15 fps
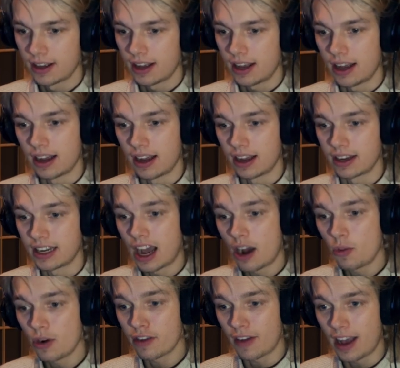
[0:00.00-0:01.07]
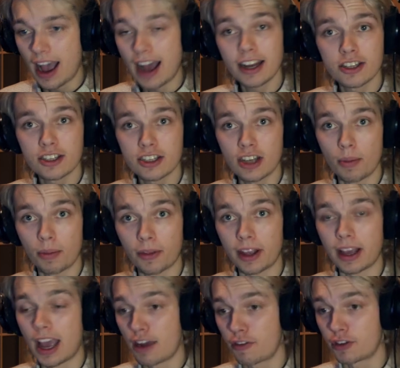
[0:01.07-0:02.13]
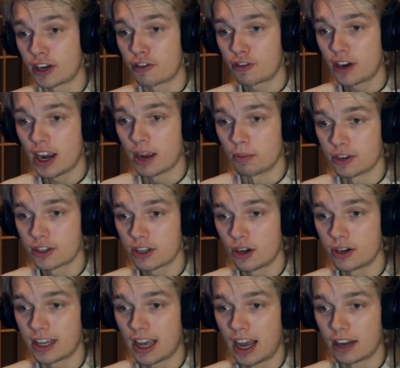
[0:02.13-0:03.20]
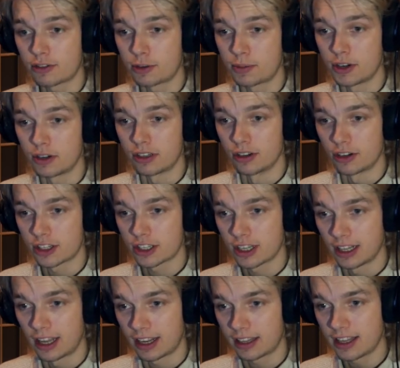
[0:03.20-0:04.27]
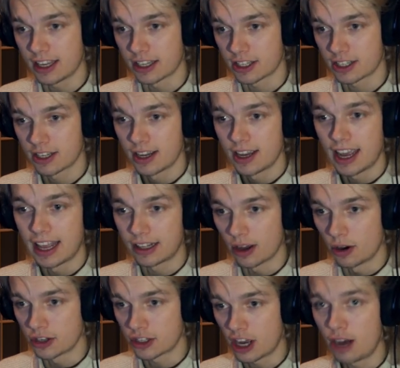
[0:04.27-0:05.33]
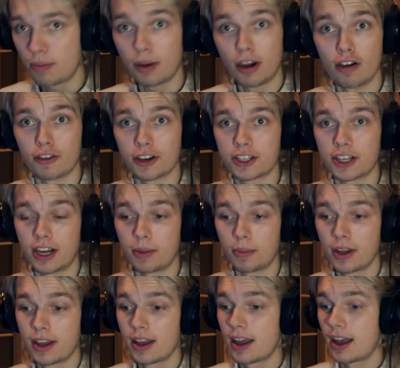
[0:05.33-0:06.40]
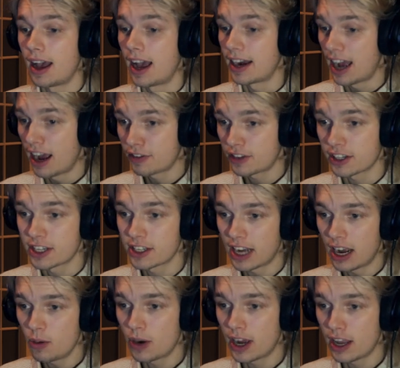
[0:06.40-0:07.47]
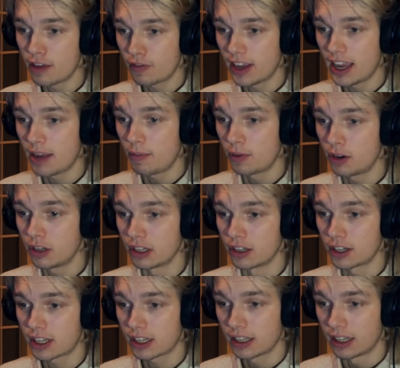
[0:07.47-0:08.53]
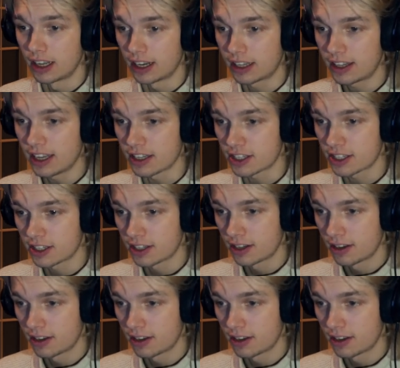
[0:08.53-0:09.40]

Now we've added something every frame. So the attribute looks like this. It goes up over time. And after the sine wave, it will look like this.